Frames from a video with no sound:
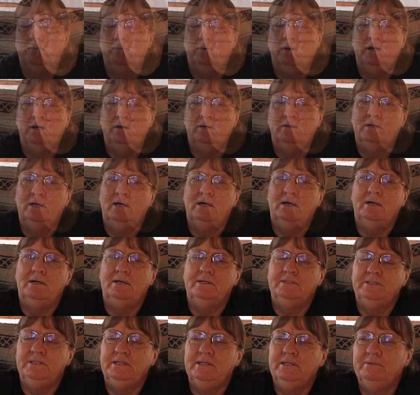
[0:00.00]
well,
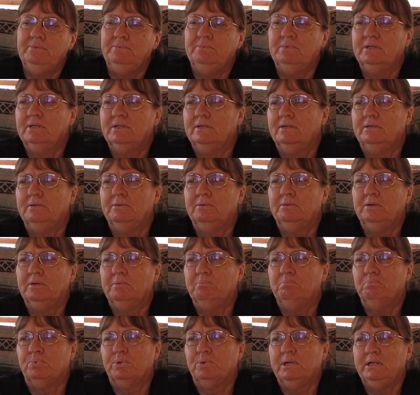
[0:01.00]
I did want to
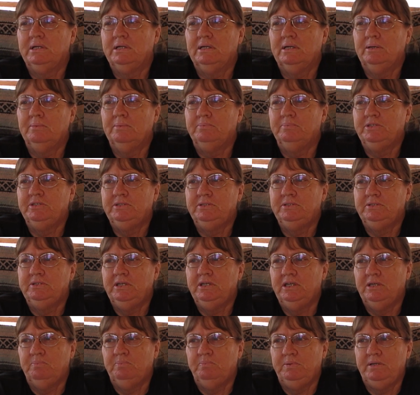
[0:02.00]
bring up
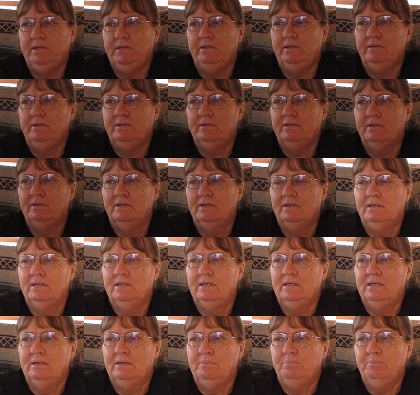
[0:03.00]
Tippy
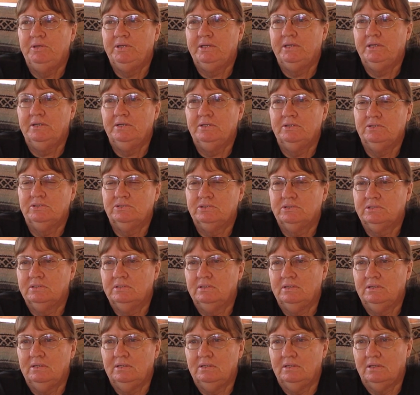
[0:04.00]
because
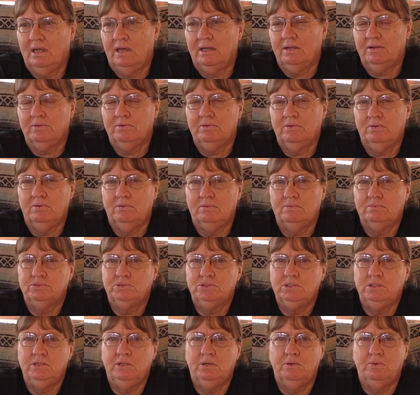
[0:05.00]
I don't know.
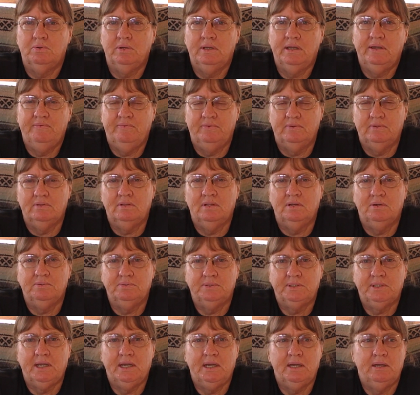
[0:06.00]
She don't have a long
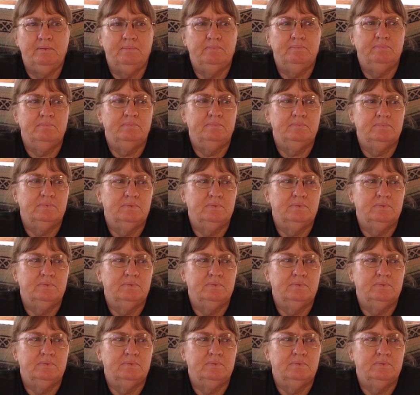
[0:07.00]
time.